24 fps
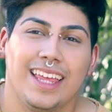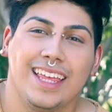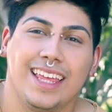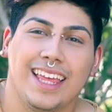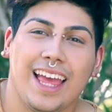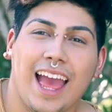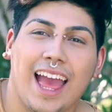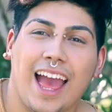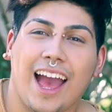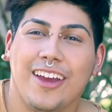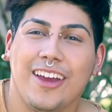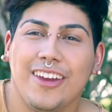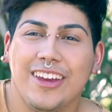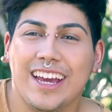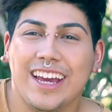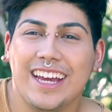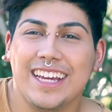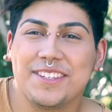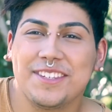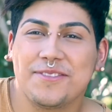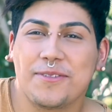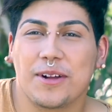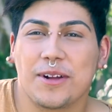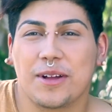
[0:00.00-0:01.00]
Hi you
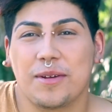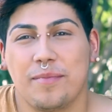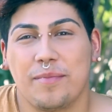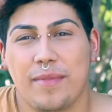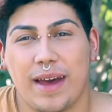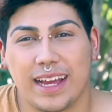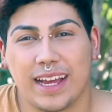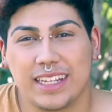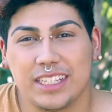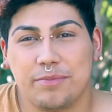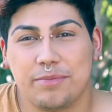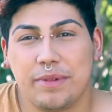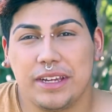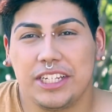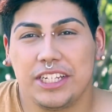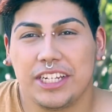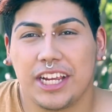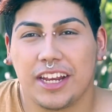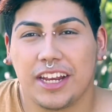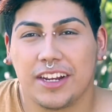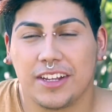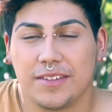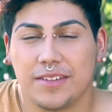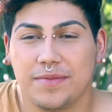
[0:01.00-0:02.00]
guys, welcome back to my
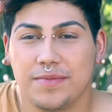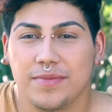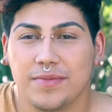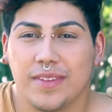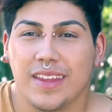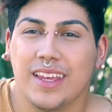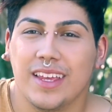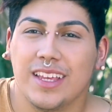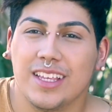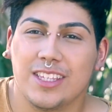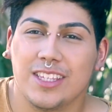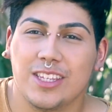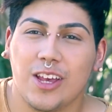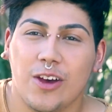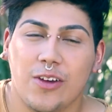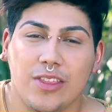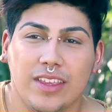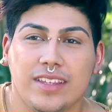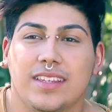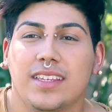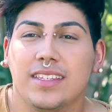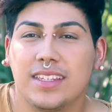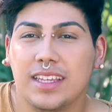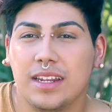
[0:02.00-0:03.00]
channel. So
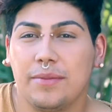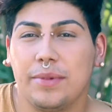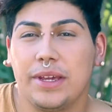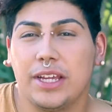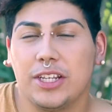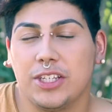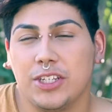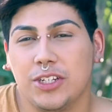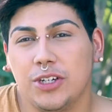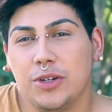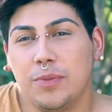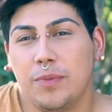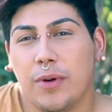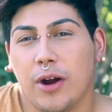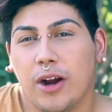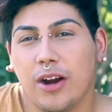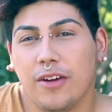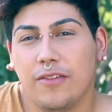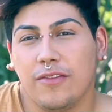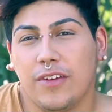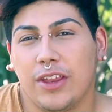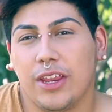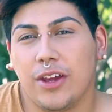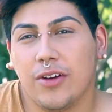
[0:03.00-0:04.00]
this is going to be a
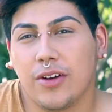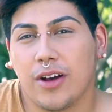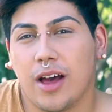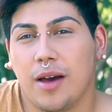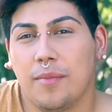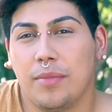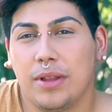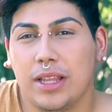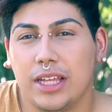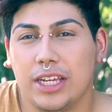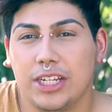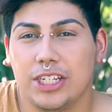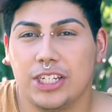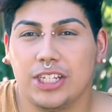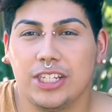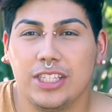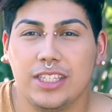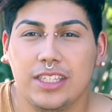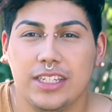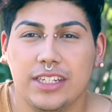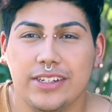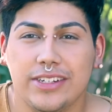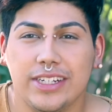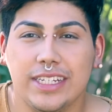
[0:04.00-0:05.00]
two-part video compilation
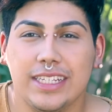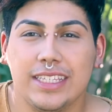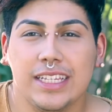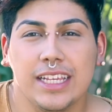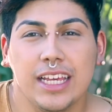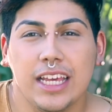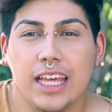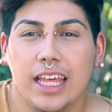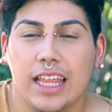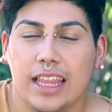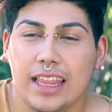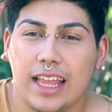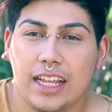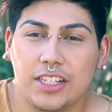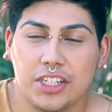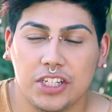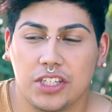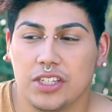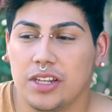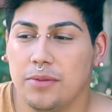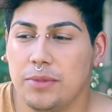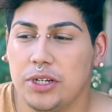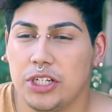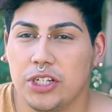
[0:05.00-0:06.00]
series that's
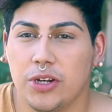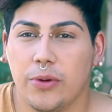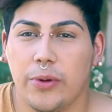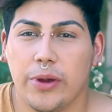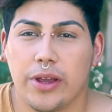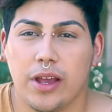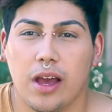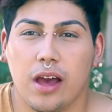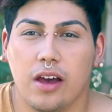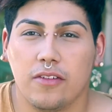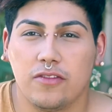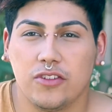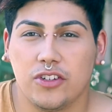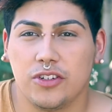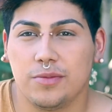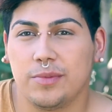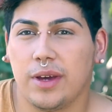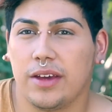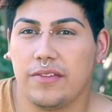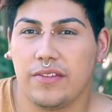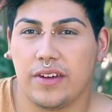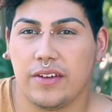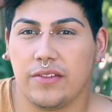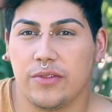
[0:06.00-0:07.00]
just going to be showing off two of
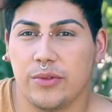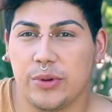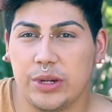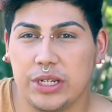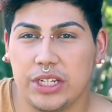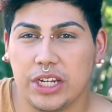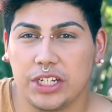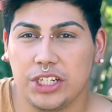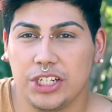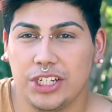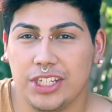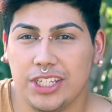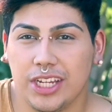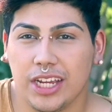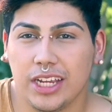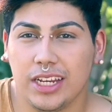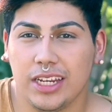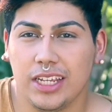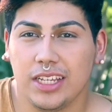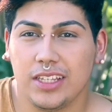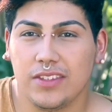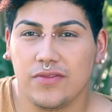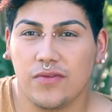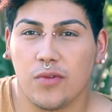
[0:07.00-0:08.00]
my favorite retouching
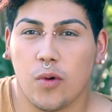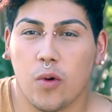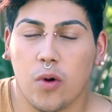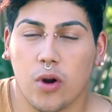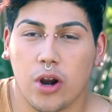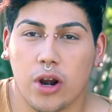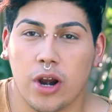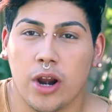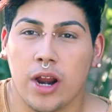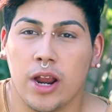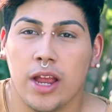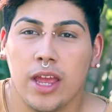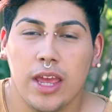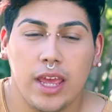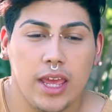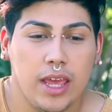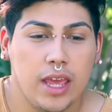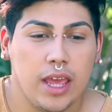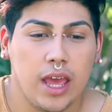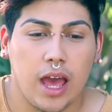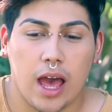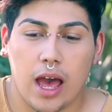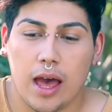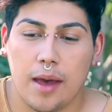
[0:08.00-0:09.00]
techniques for
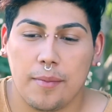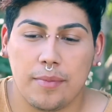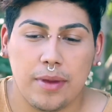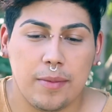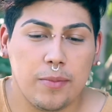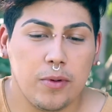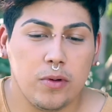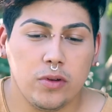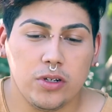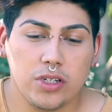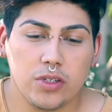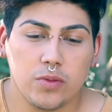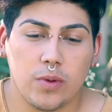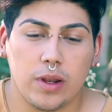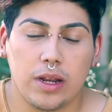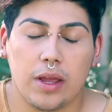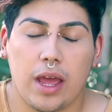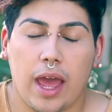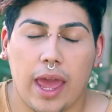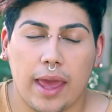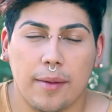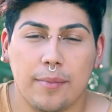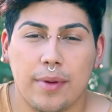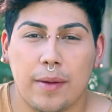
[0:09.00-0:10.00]
people who just want
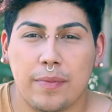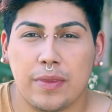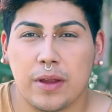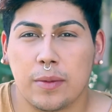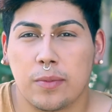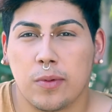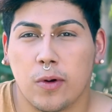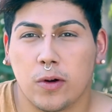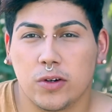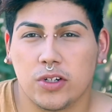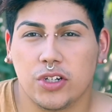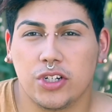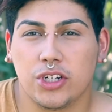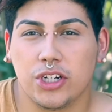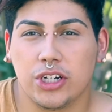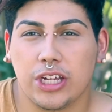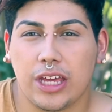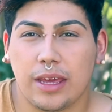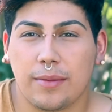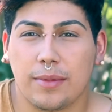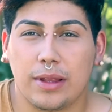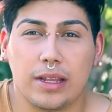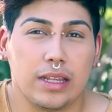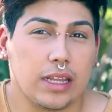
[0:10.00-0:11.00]
to amp up their portraiture
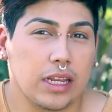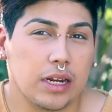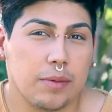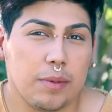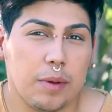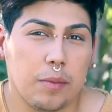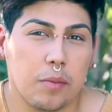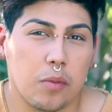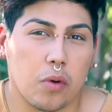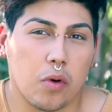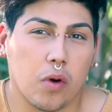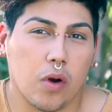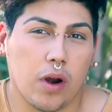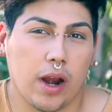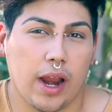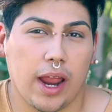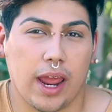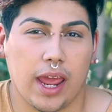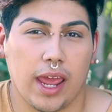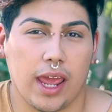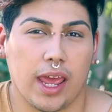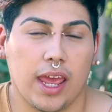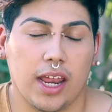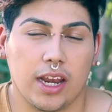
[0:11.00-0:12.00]
game a little bit more
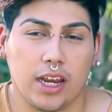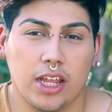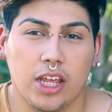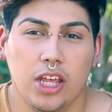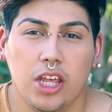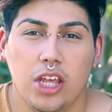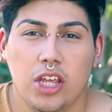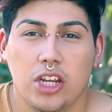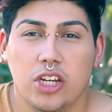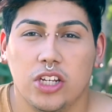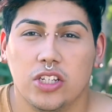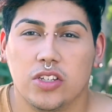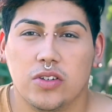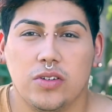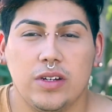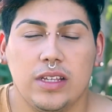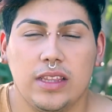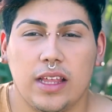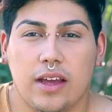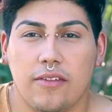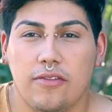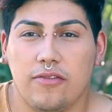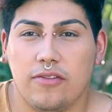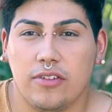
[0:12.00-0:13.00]
and just
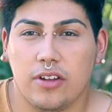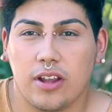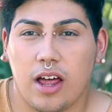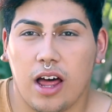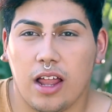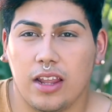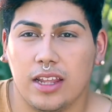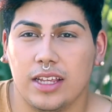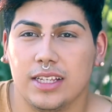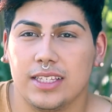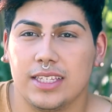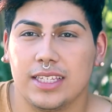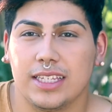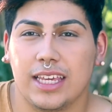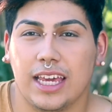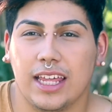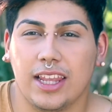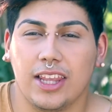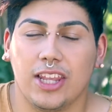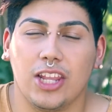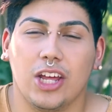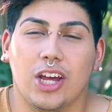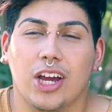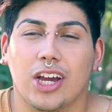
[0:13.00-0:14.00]
create that flawless
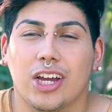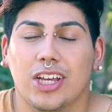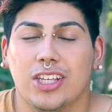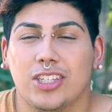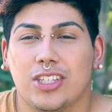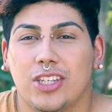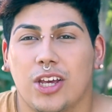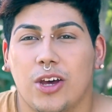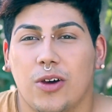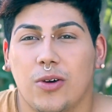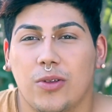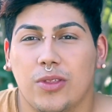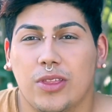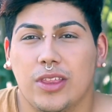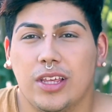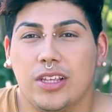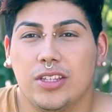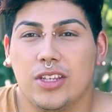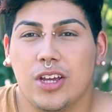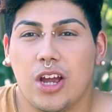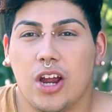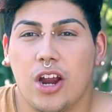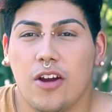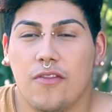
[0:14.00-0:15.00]
skin look. So
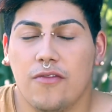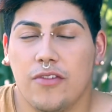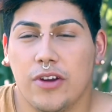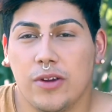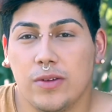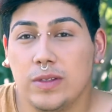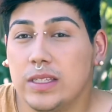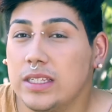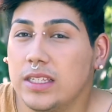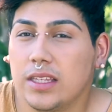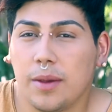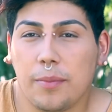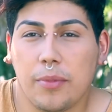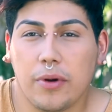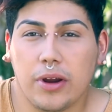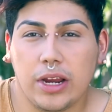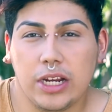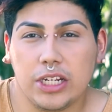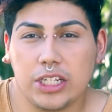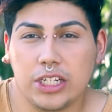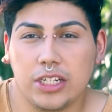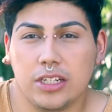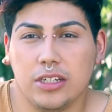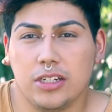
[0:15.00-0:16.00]
these are frequency
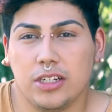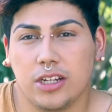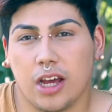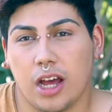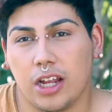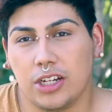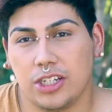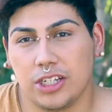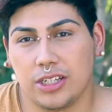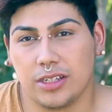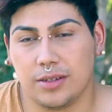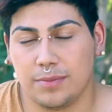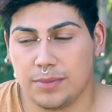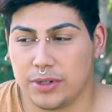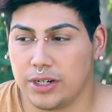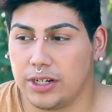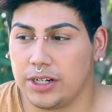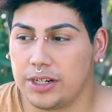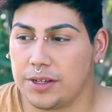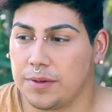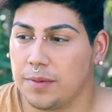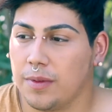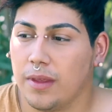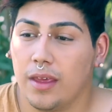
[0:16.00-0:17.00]
separation and dodging and
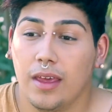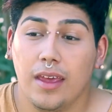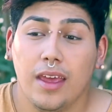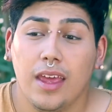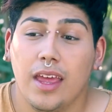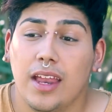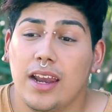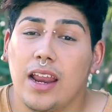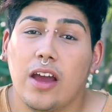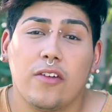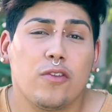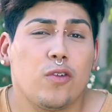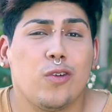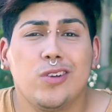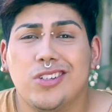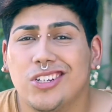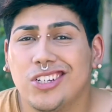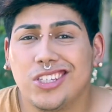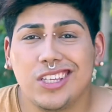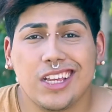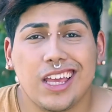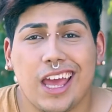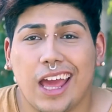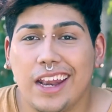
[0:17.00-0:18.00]
burning. Now of course,
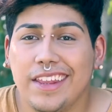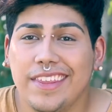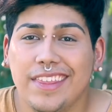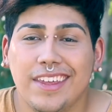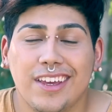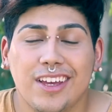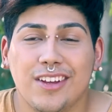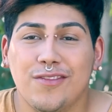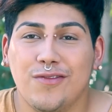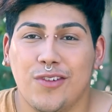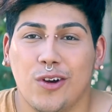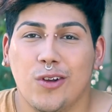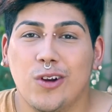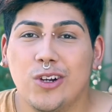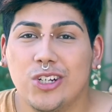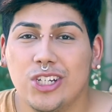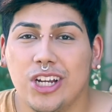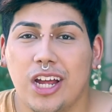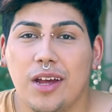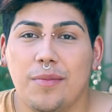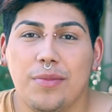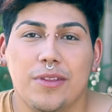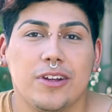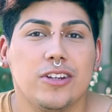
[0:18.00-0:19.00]
just like anything on
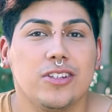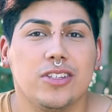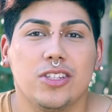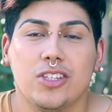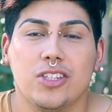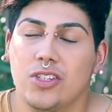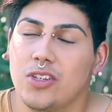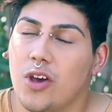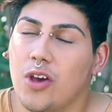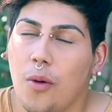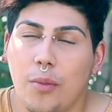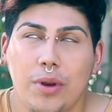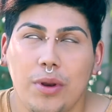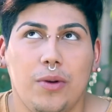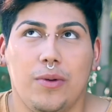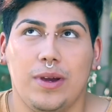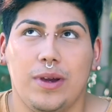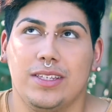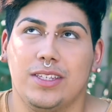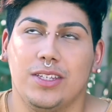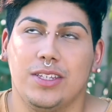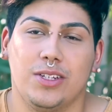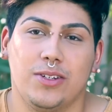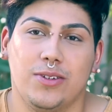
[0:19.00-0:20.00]
Photoshop, there's so many
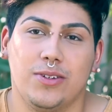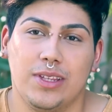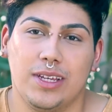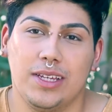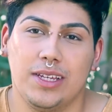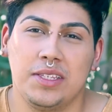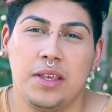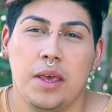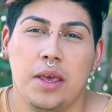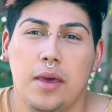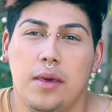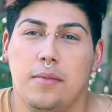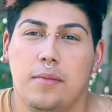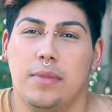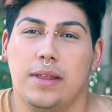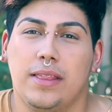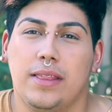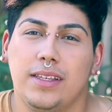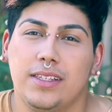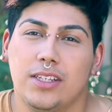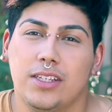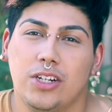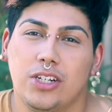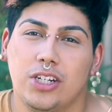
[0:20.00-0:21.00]
ways to do this,
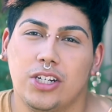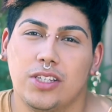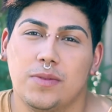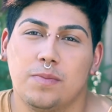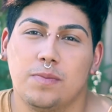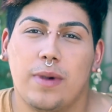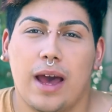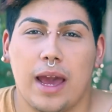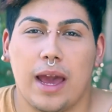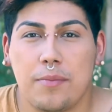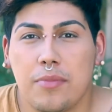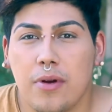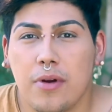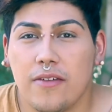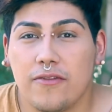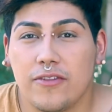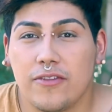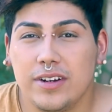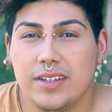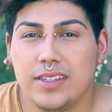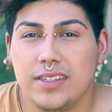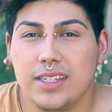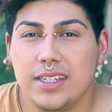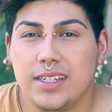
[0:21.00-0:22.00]
but these are just my
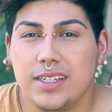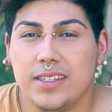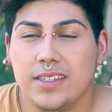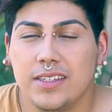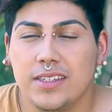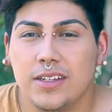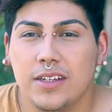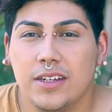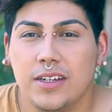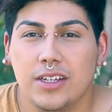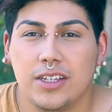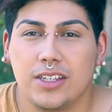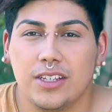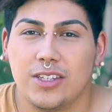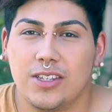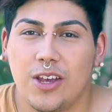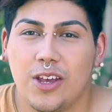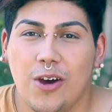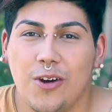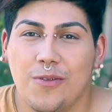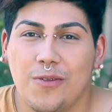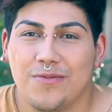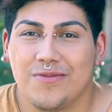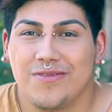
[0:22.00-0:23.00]
preferences.
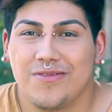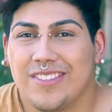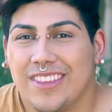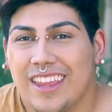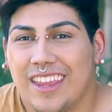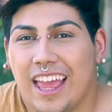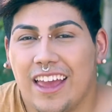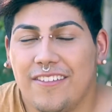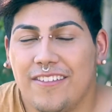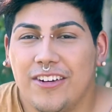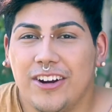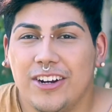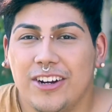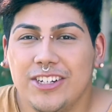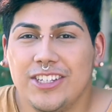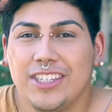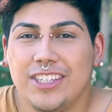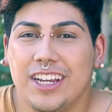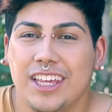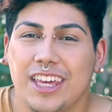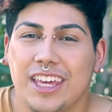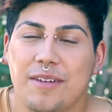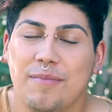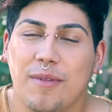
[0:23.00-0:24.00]
So if you're
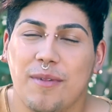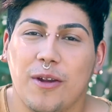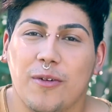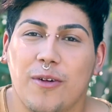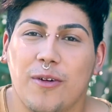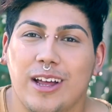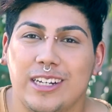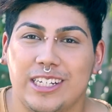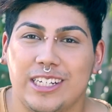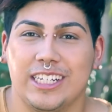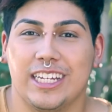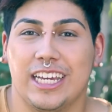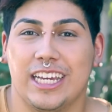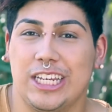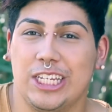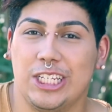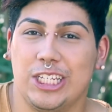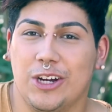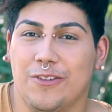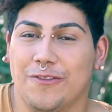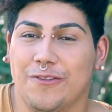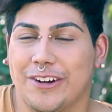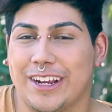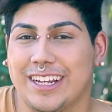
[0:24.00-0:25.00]
interested, keep on watching
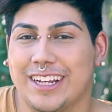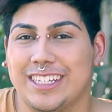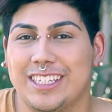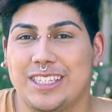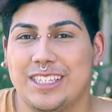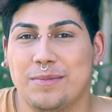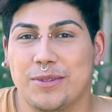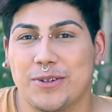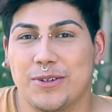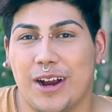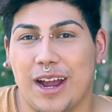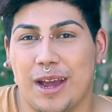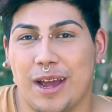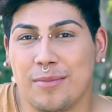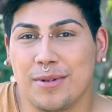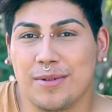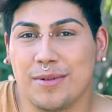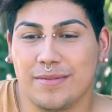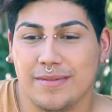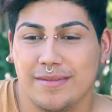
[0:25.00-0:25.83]
and don't forget to subscribe.